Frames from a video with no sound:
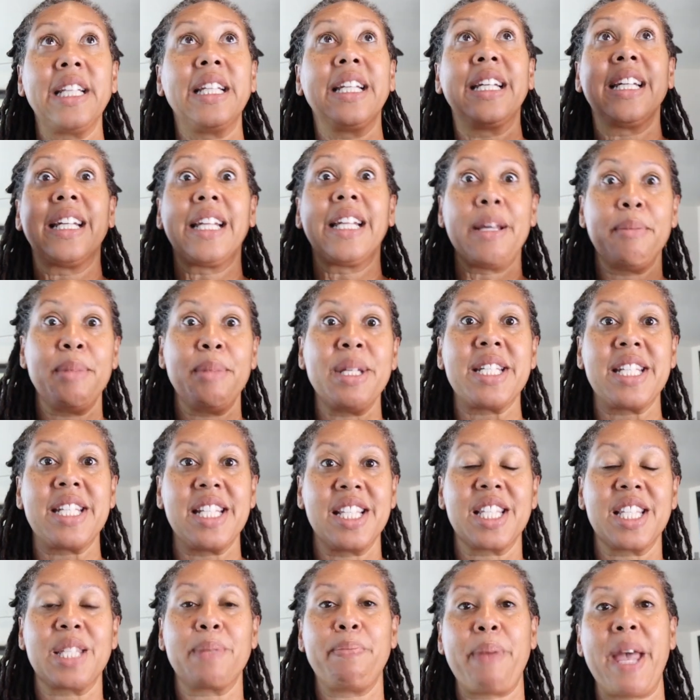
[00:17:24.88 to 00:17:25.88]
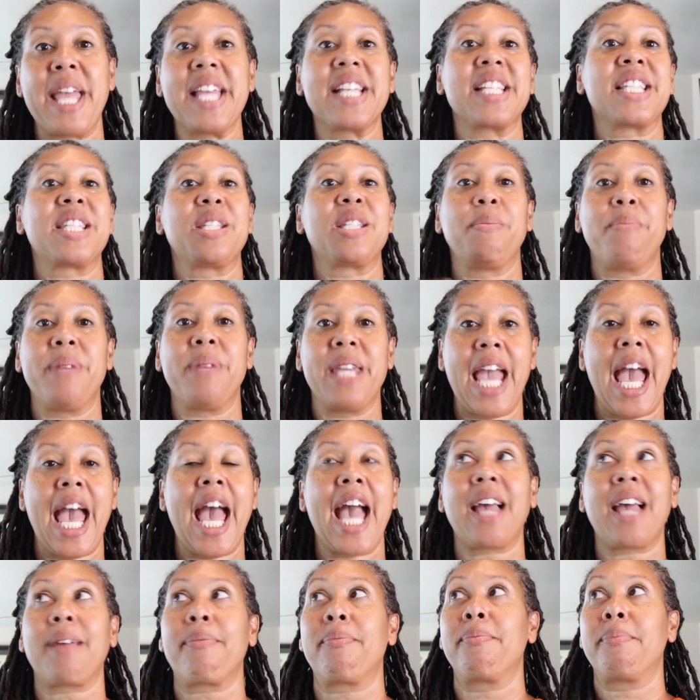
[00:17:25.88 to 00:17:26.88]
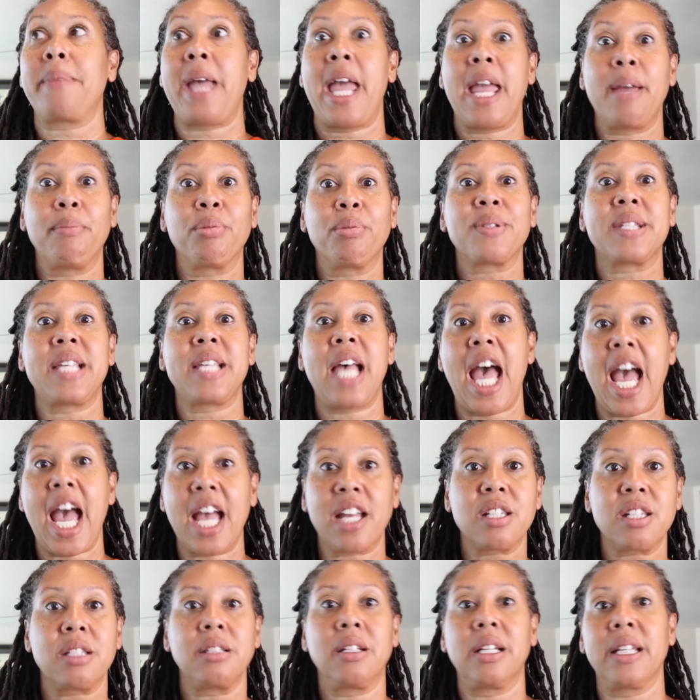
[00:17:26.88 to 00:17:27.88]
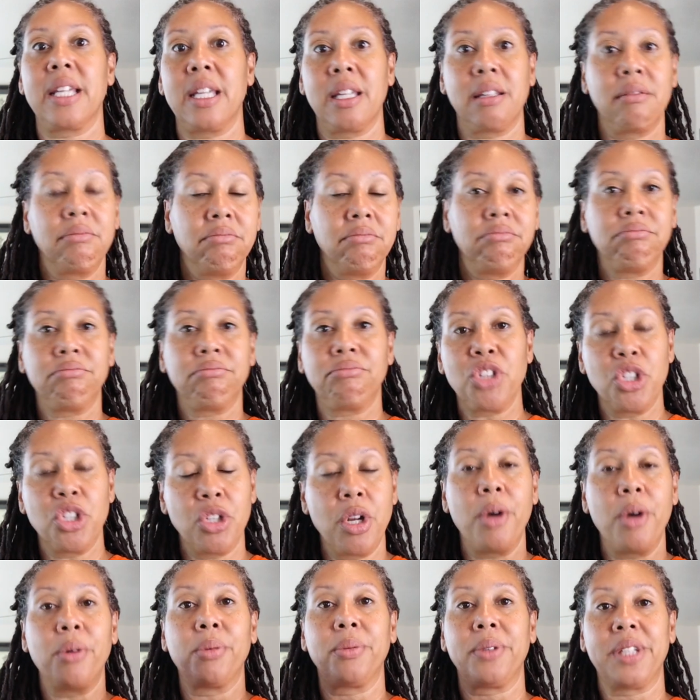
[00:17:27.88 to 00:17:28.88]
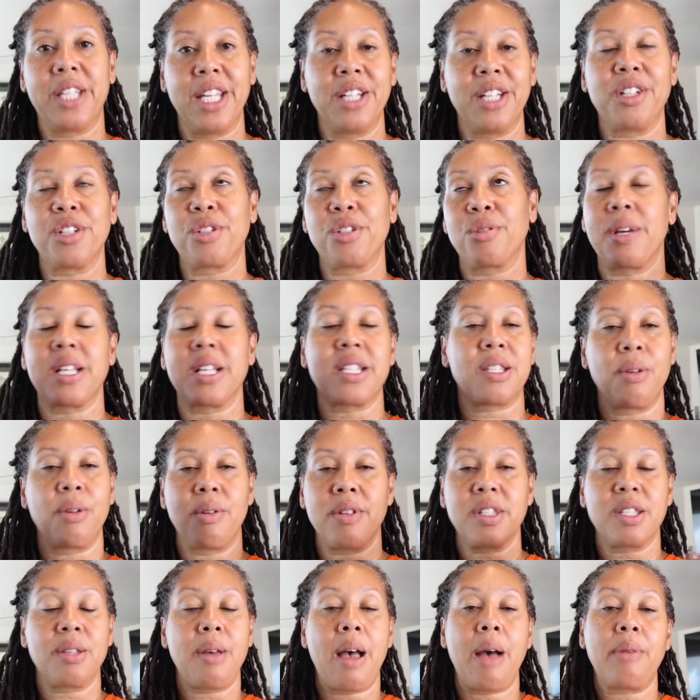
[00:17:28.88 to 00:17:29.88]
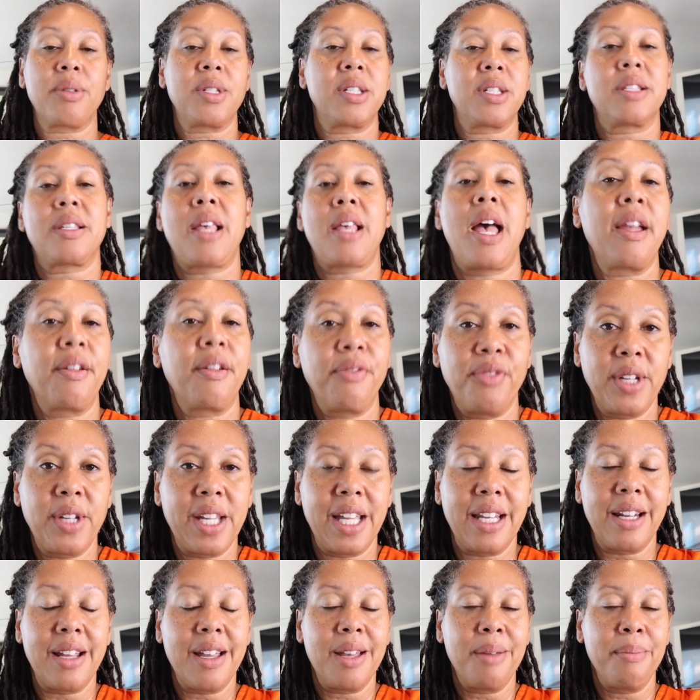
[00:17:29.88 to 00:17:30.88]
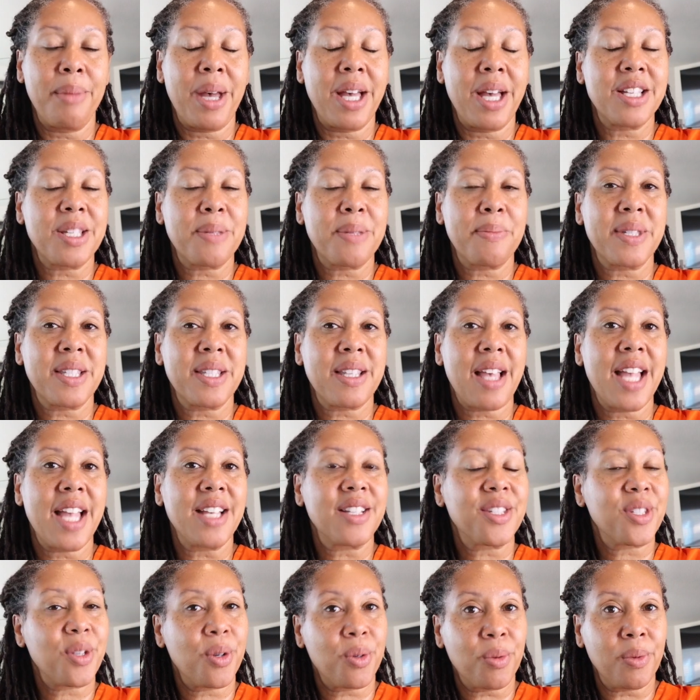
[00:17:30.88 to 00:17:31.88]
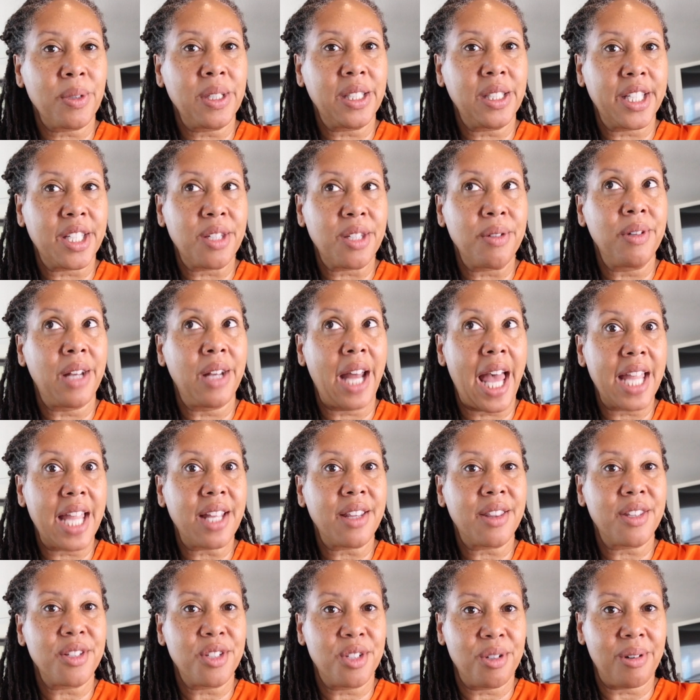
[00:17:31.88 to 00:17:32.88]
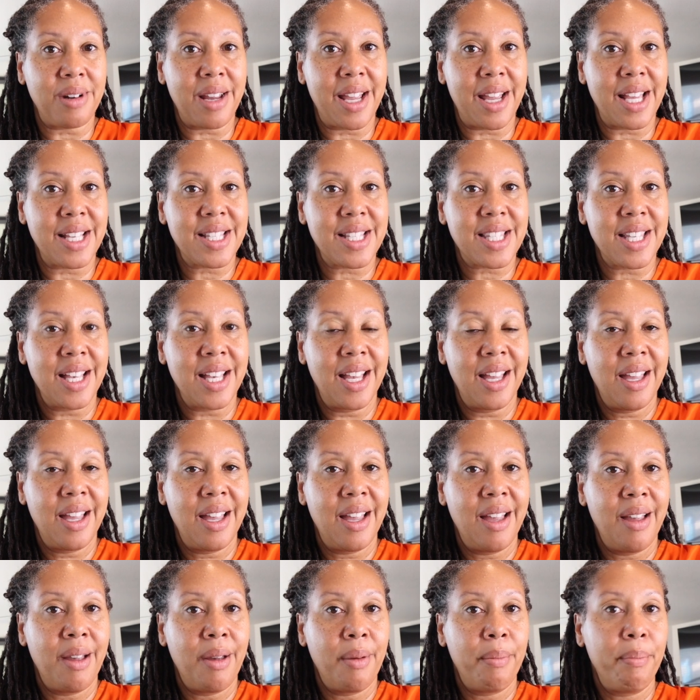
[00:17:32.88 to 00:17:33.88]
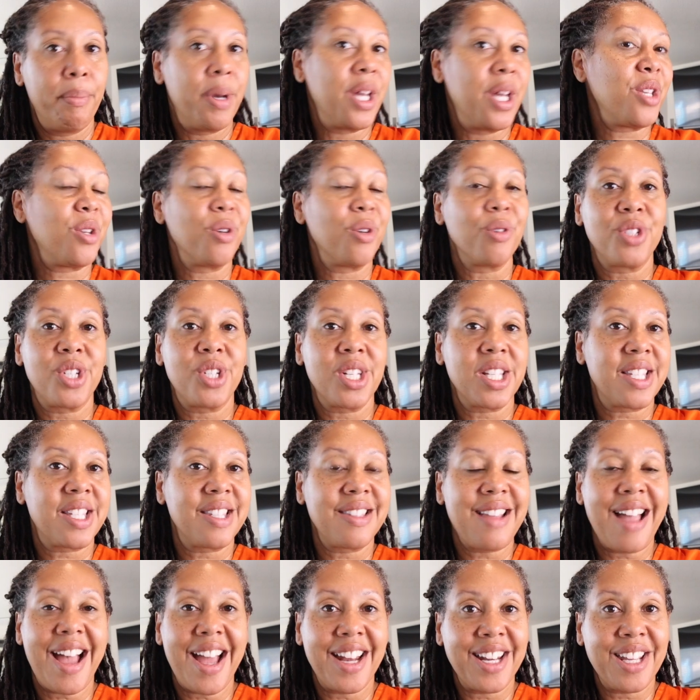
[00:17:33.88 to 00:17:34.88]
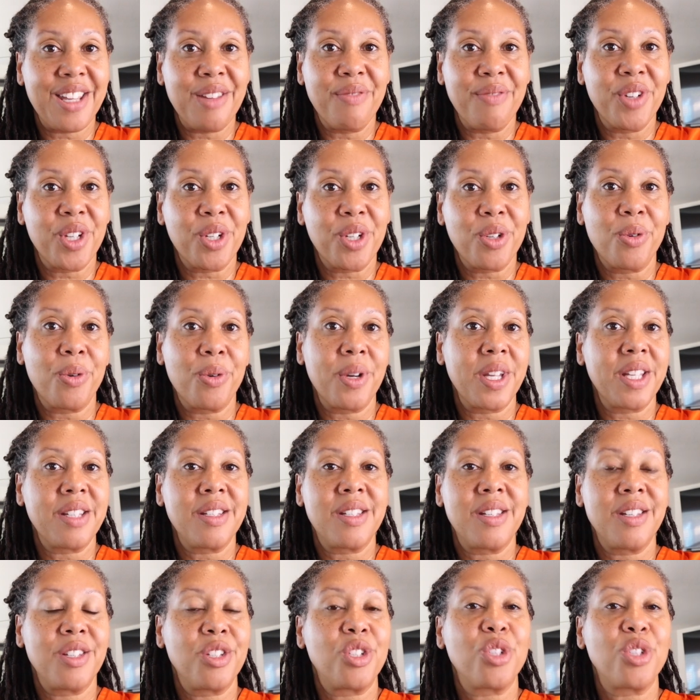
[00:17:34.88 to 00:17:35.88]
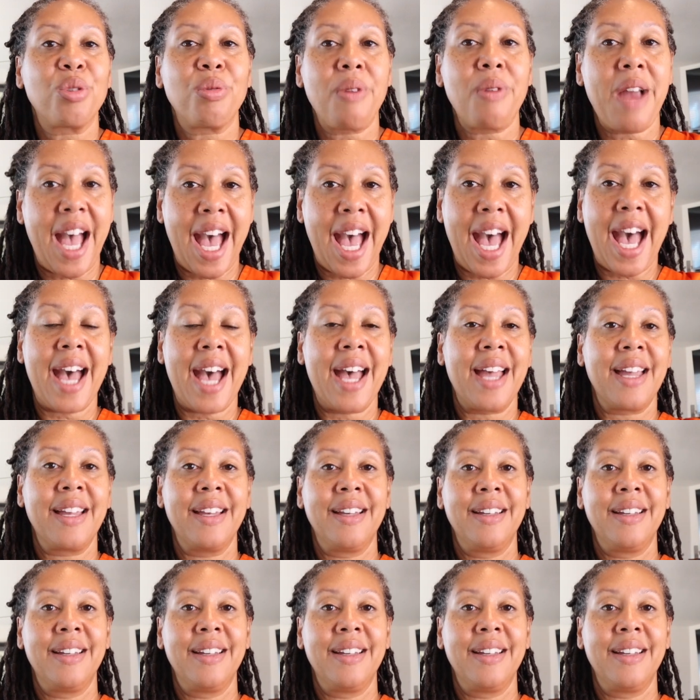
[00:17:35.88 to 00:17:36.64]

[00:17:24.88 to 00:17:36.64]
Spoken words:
limited space to be able to actually, you know, get the dress on. So I was just like, forget it. And my husband's like, so really you like the dress, but you're just not even going to try